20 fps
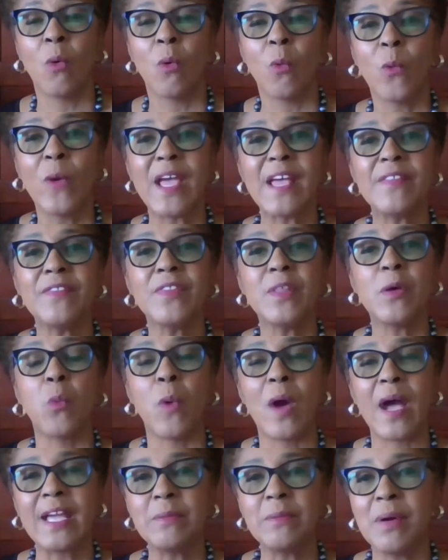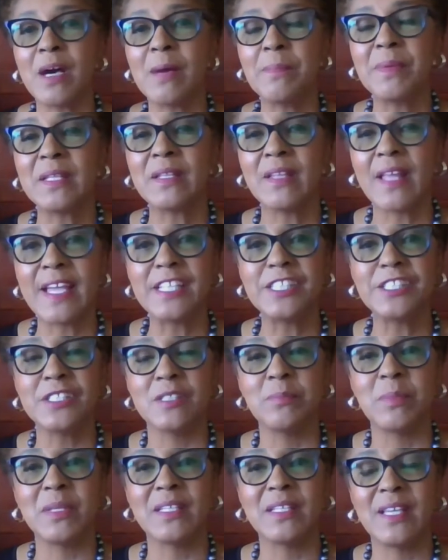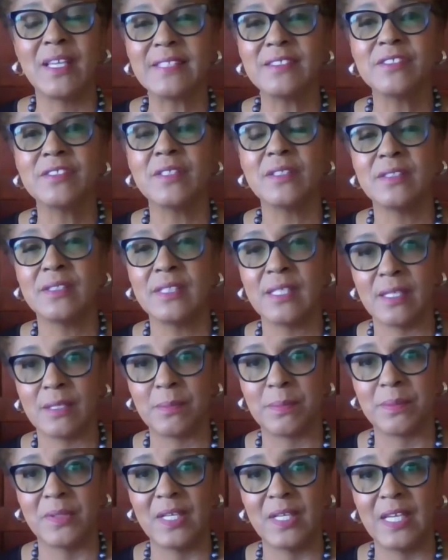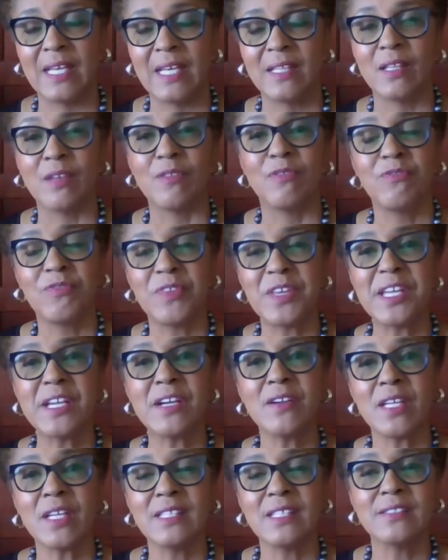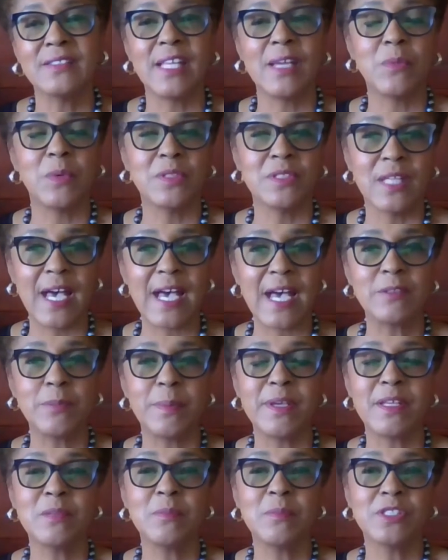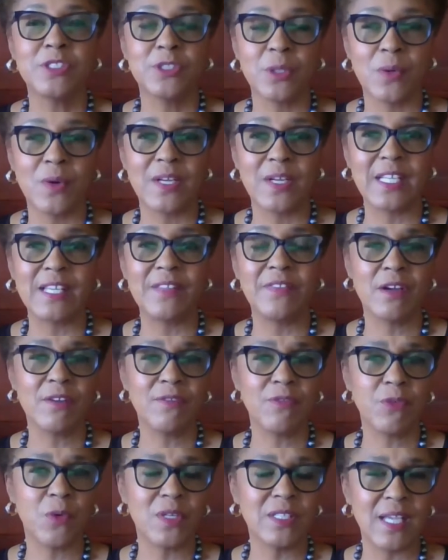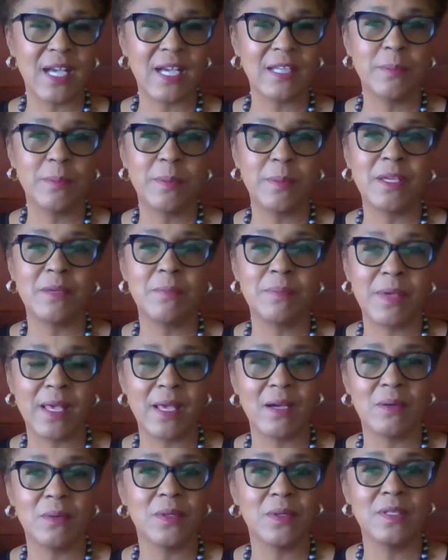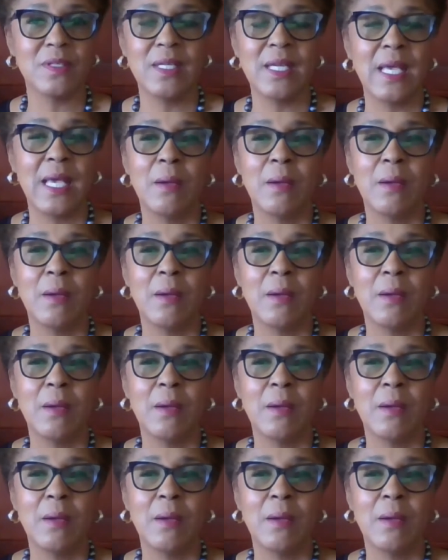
When the white population begins to dip, the fear is they will not be in majority and therefore not be in power.